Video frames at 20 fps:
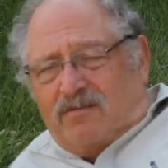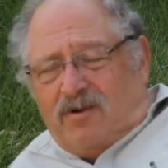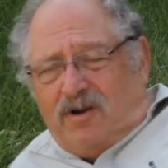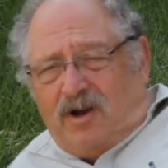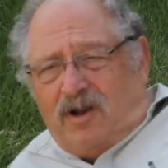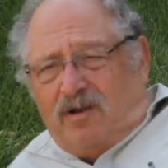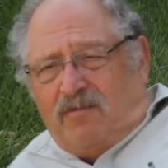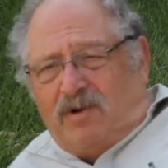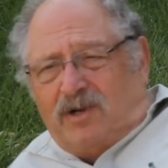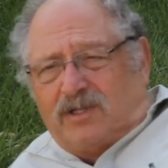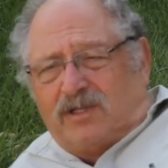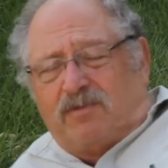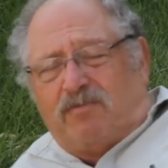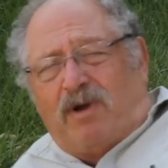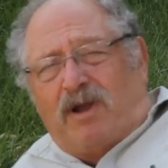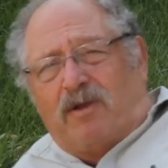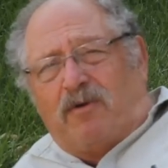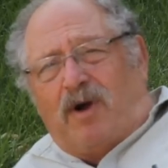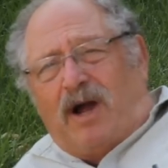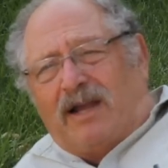Almost.
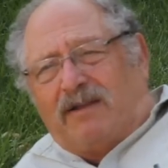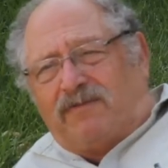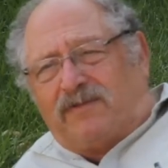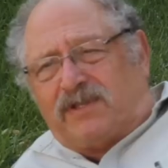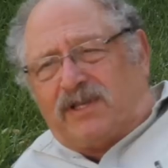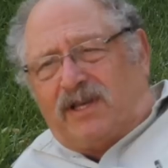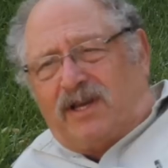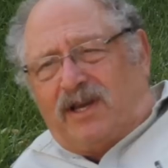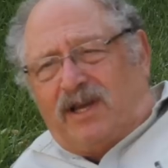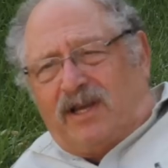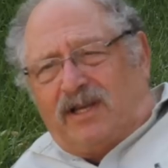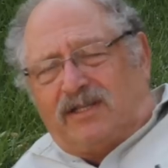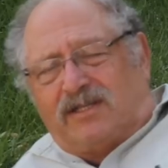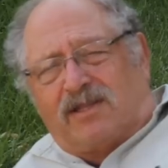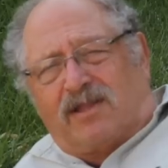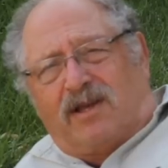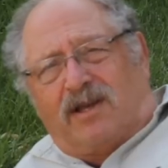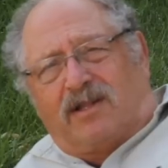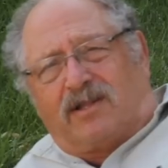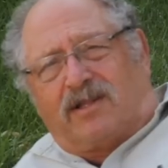My wife says
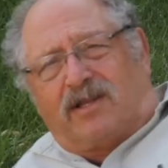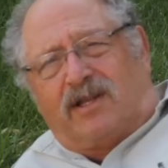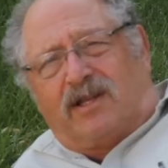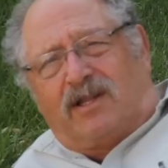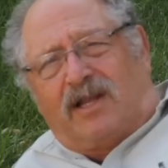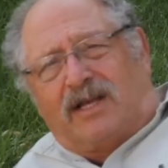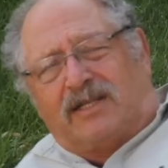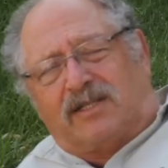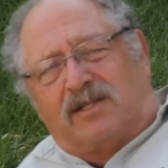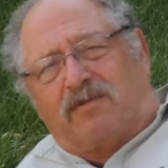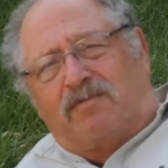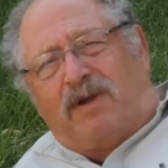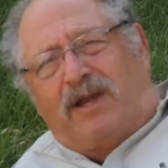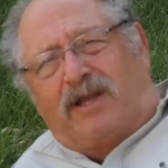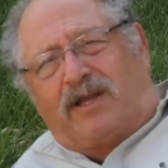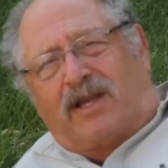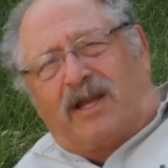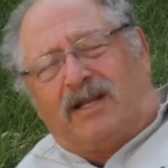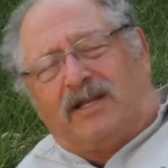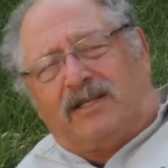that it doesn't
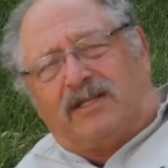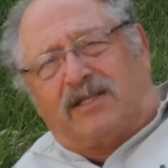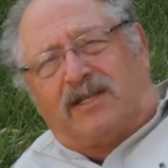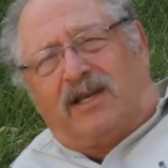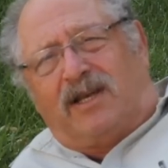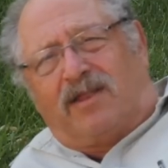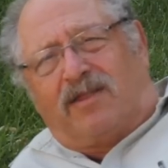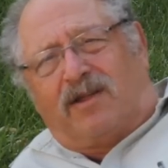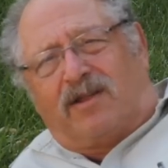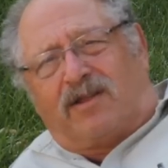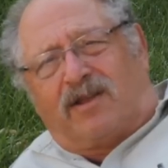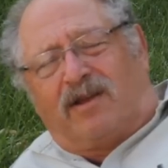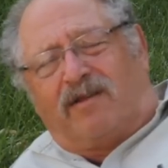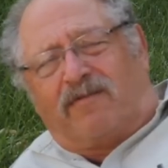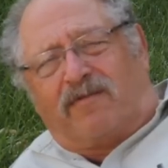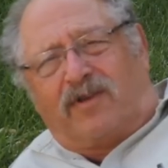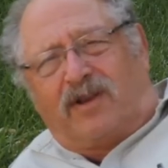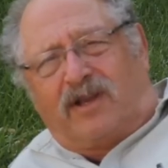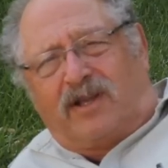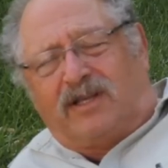make any sense that
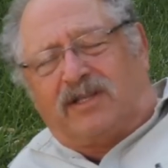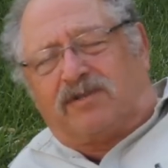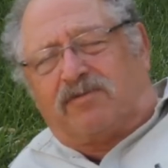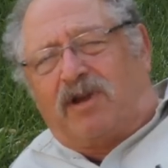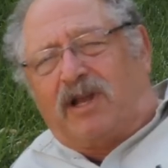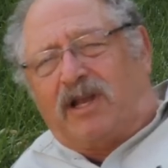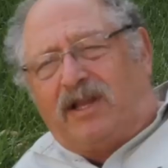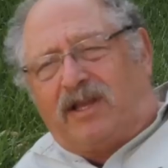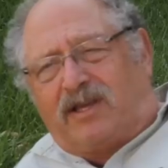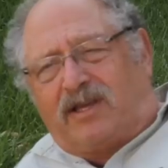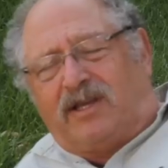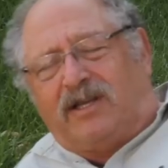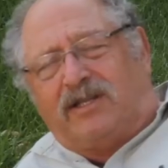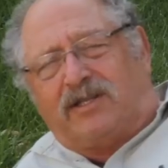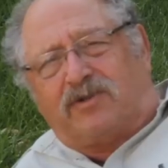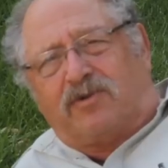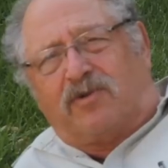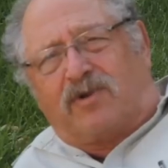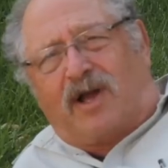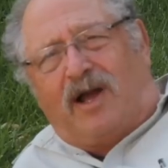every Israeli kid
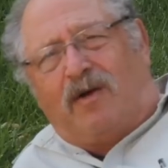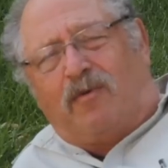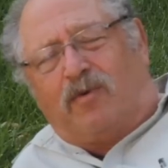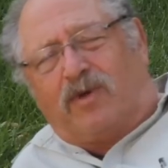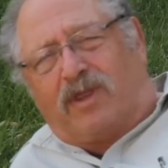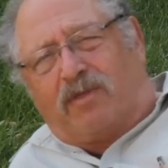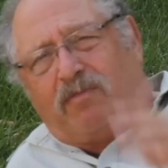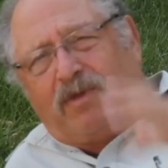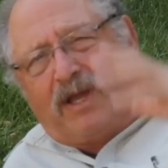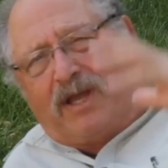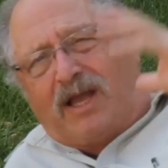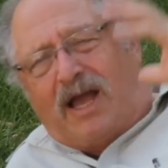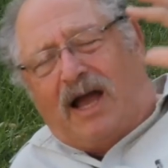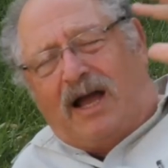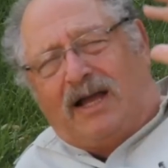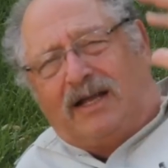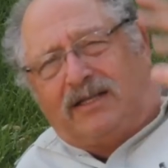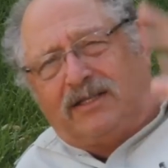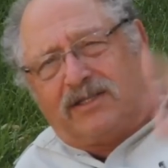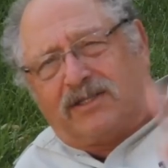who come with big
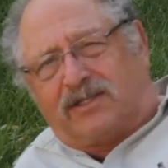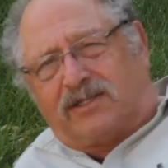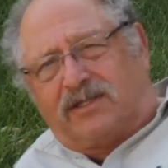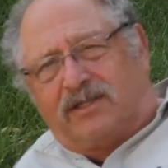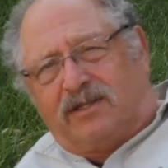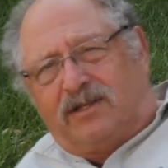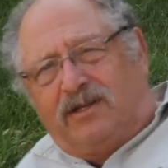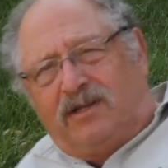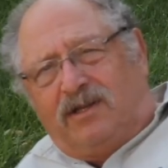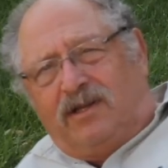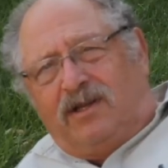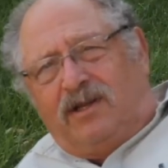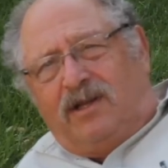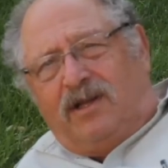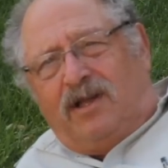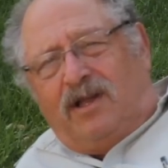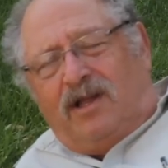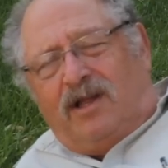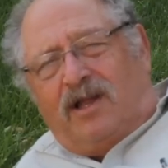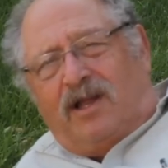eyes
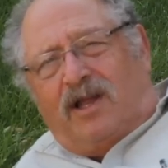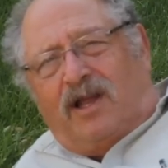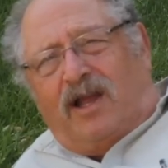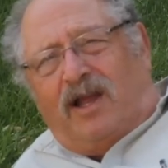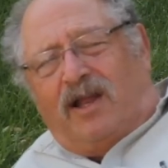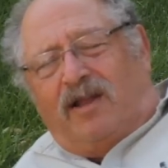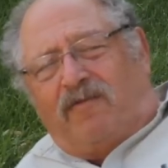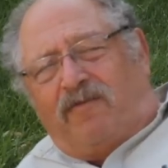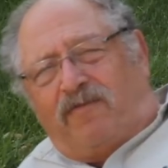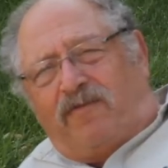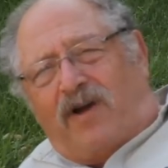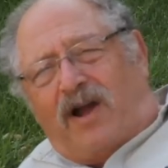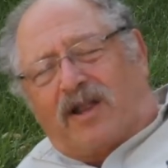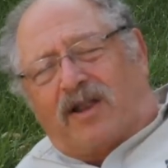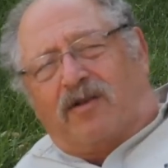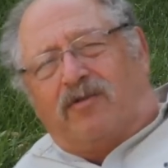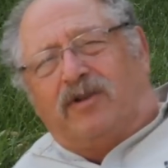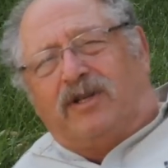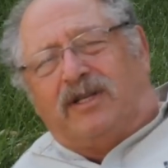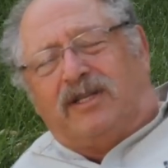and
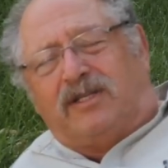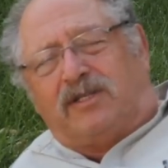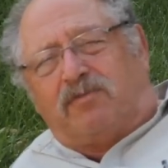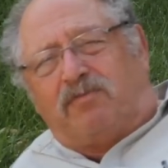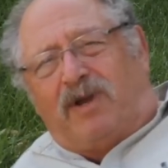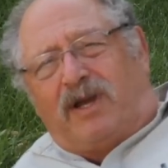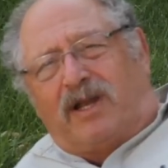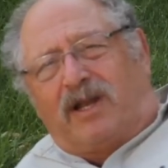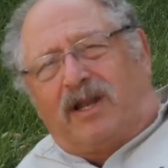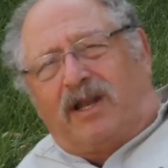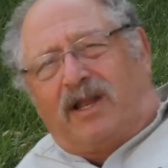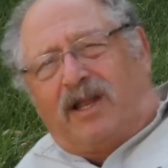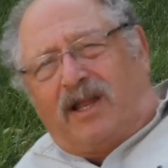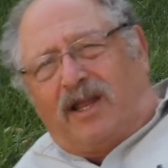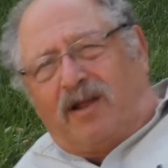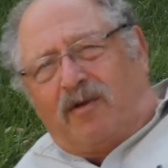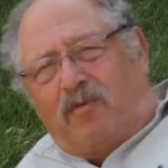fire in his belly,